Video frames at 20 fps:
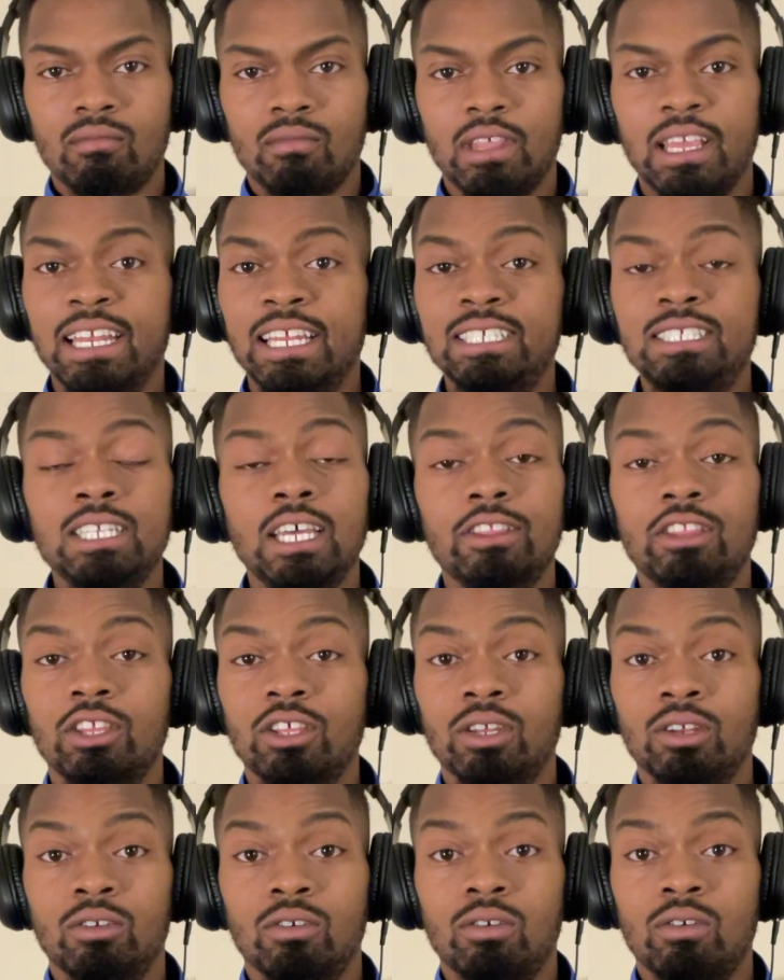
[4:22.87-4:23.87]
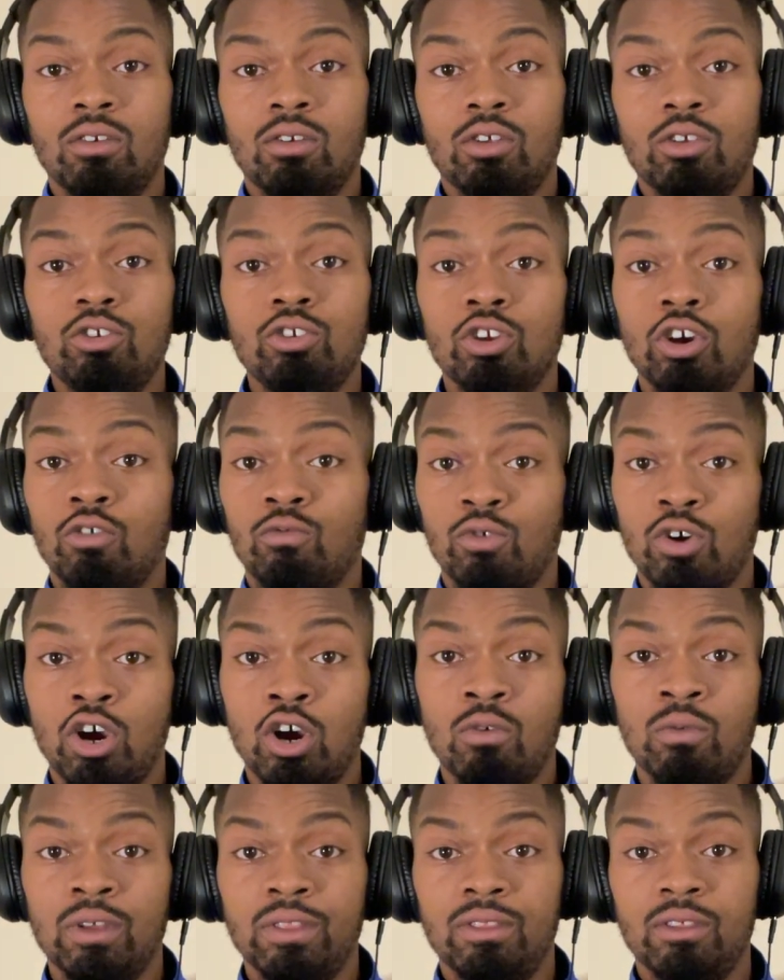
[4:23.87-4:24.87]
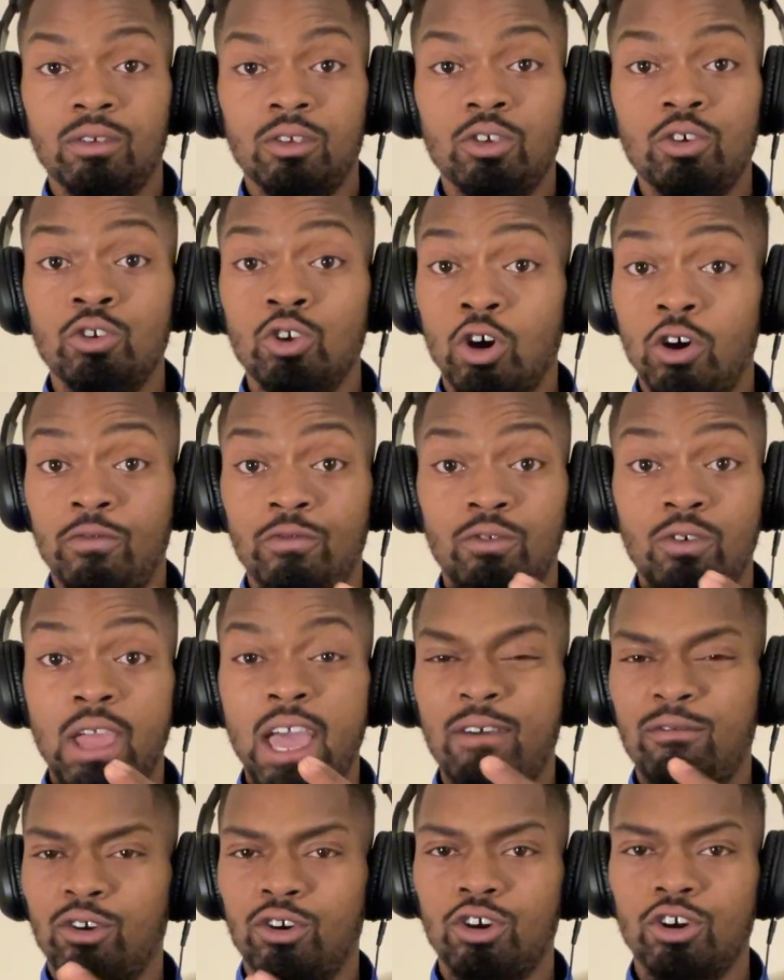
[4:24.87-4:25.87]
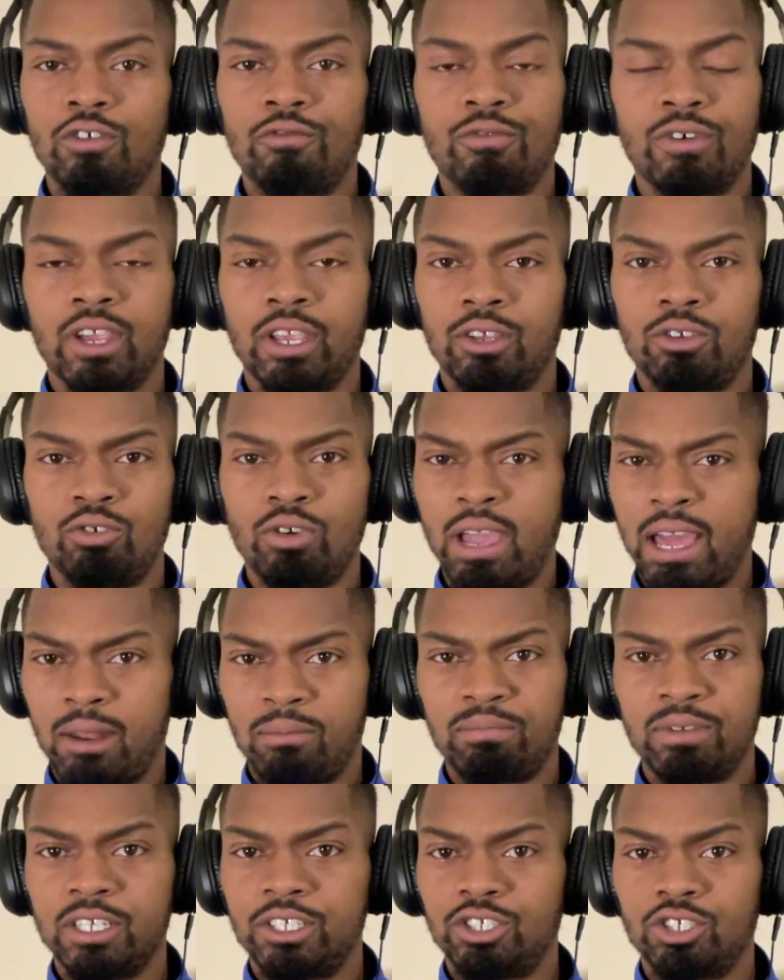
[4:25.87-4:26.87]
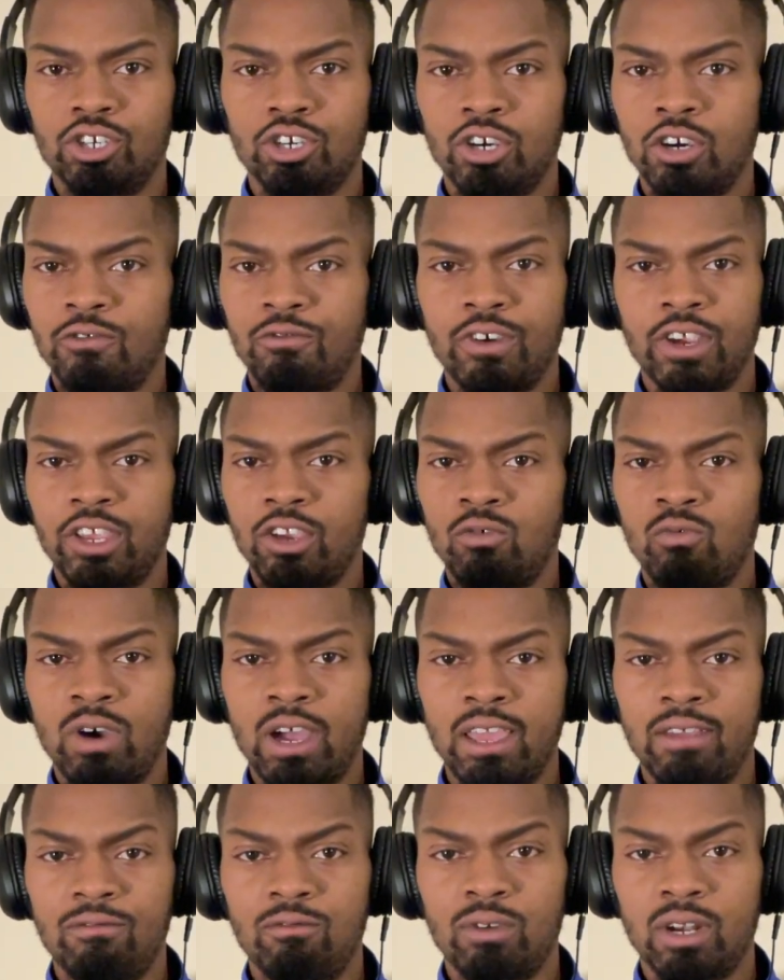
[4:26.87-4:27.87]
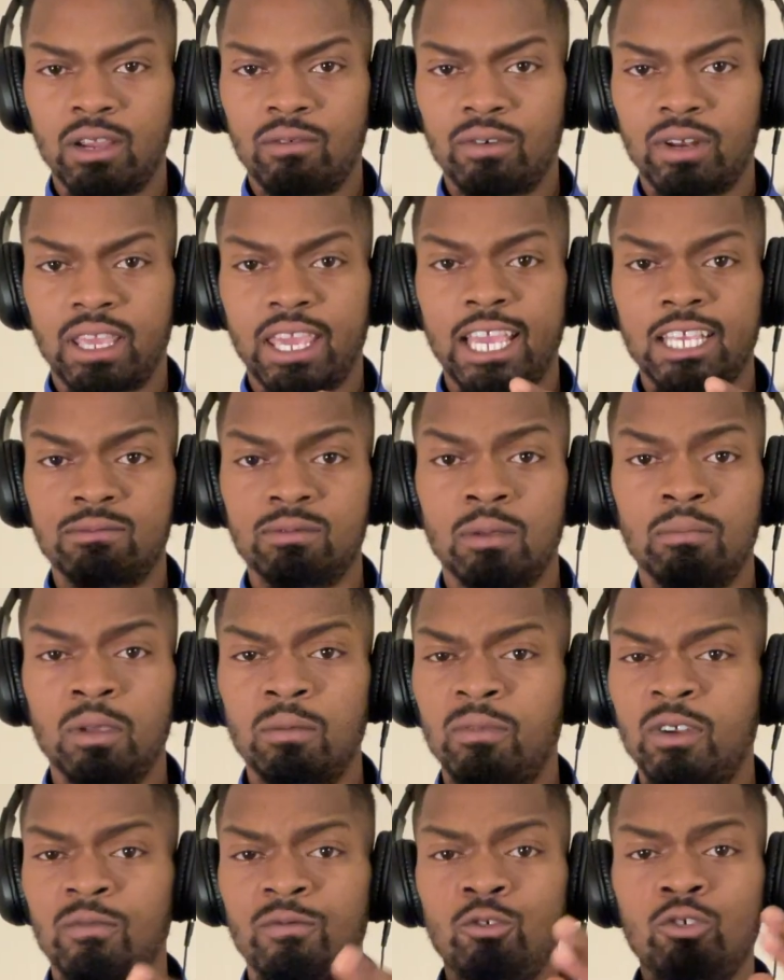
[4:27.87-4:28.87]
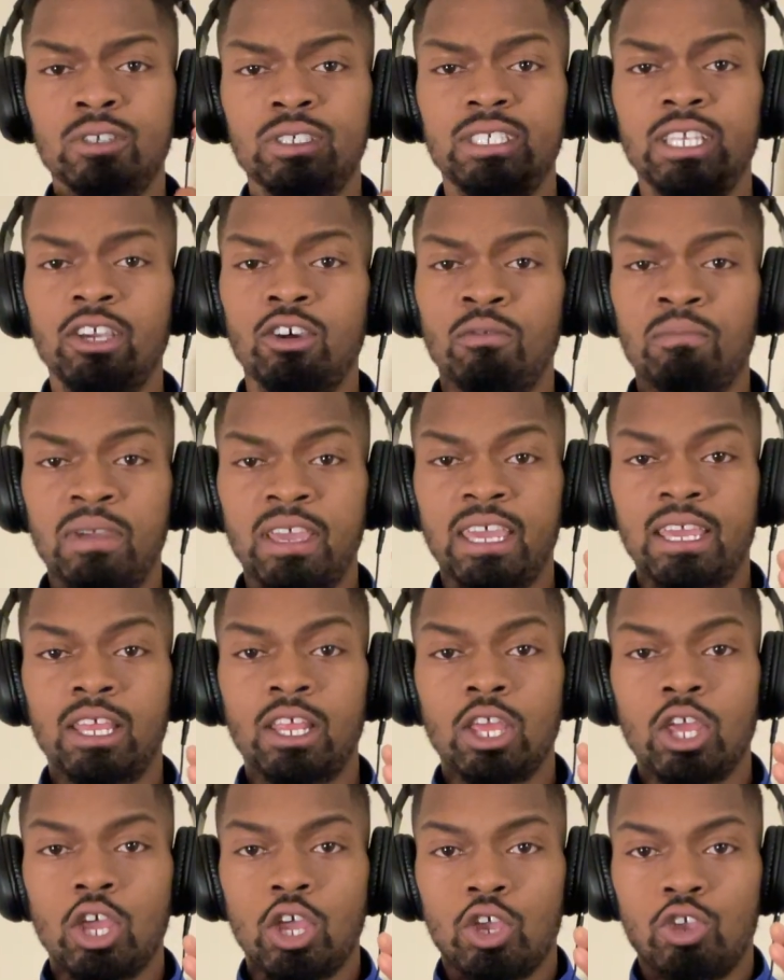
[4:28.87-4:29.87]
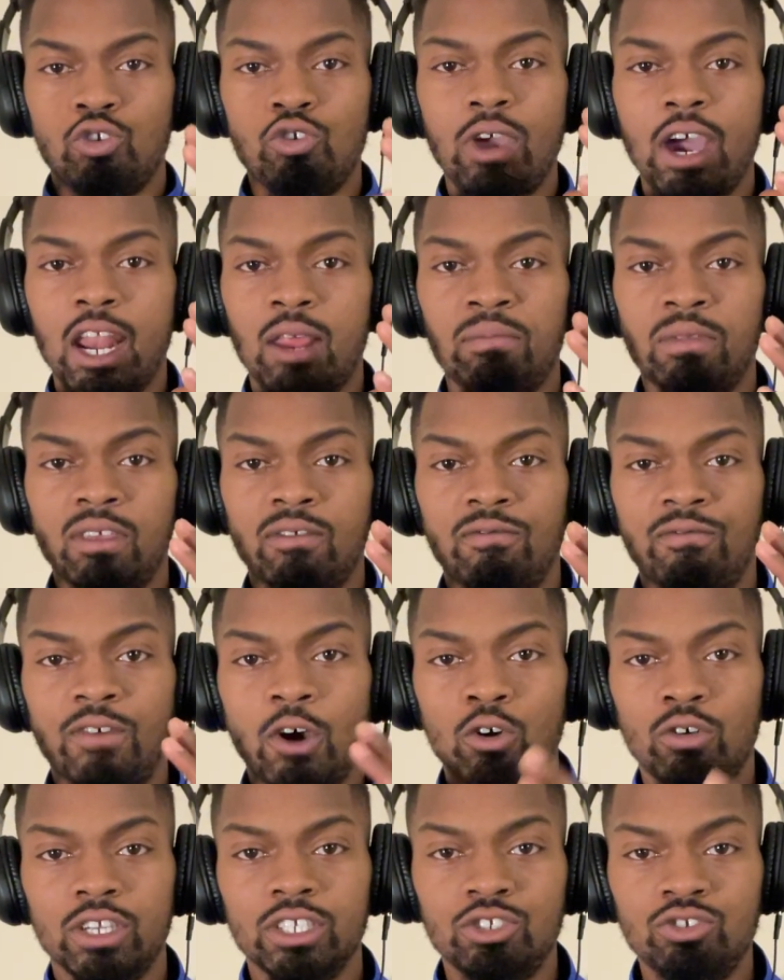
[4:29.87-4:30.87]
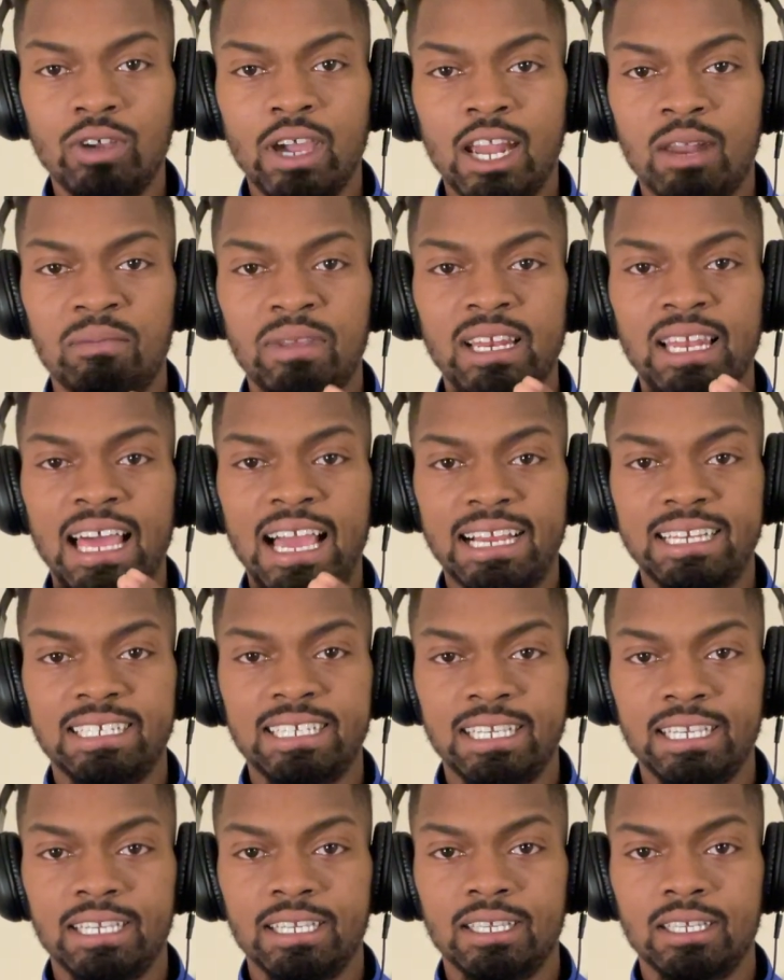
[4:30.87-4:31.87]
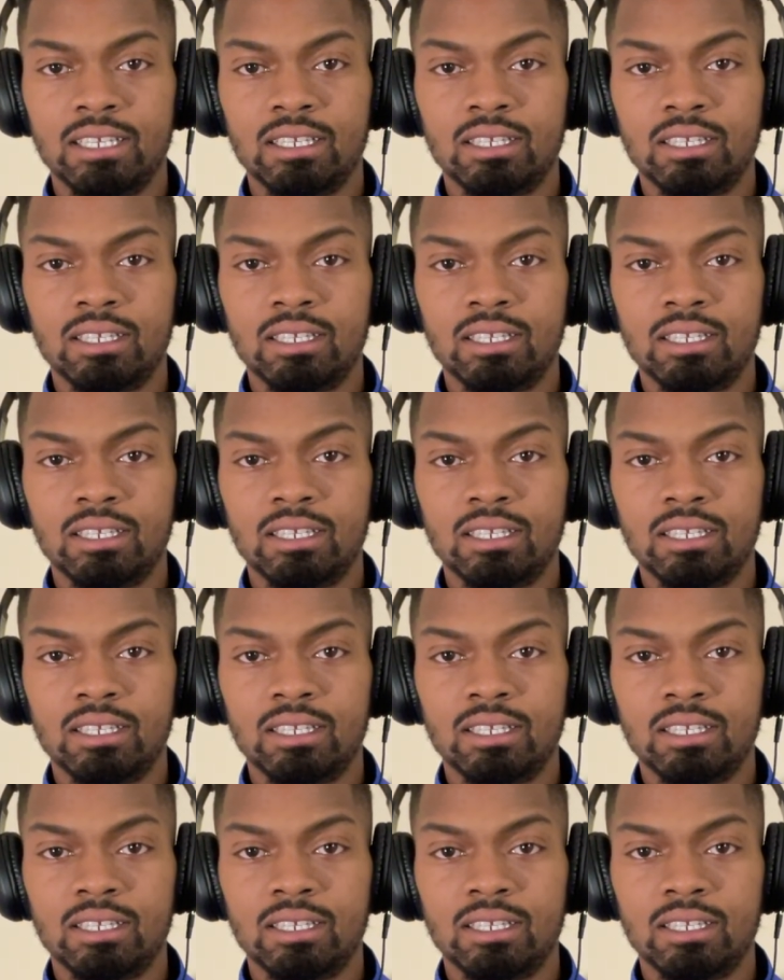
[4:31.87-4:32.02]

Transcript: And it's nothing, you know, wrong with, you know, if you have a girlfriend, you got to please your girlfriend, your wife, whatever the case may be. But if you're a single man, you got to be focused. You got to be locked in.